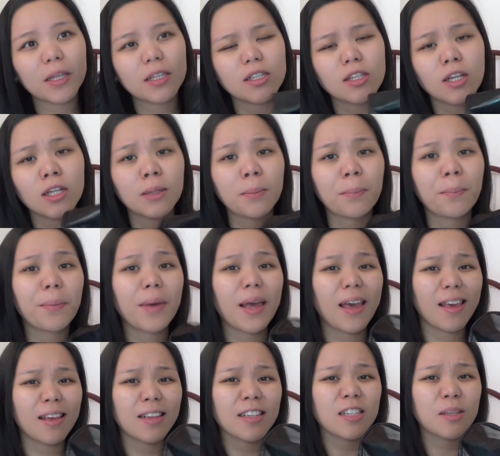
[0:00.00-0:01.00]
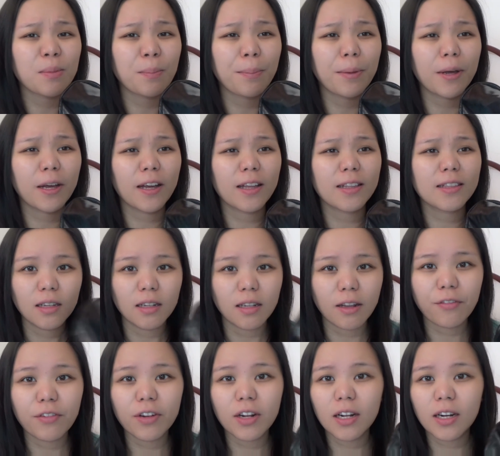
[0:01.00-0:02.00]
It's not the best, but
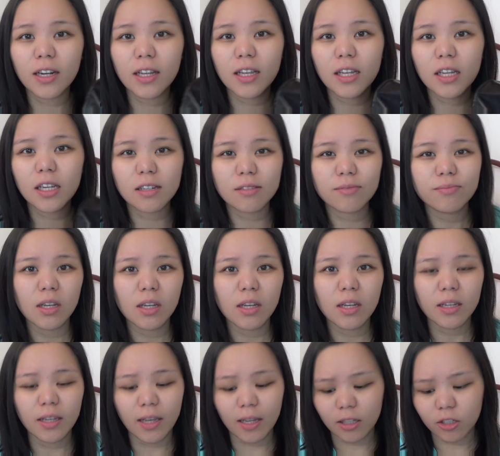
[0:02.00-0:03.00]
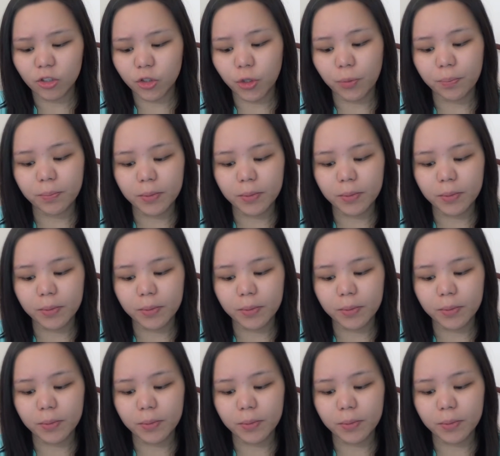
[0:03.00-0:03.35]
definitely get the job